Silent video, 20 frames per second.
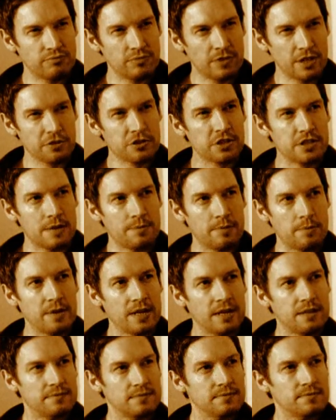loosen up a
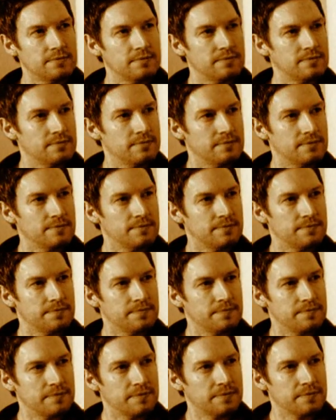bit
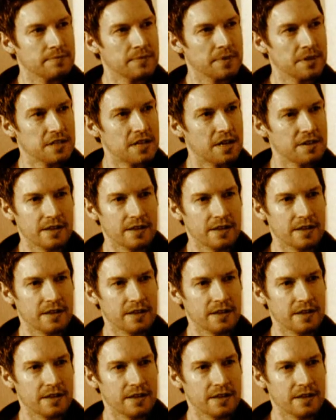because hmm.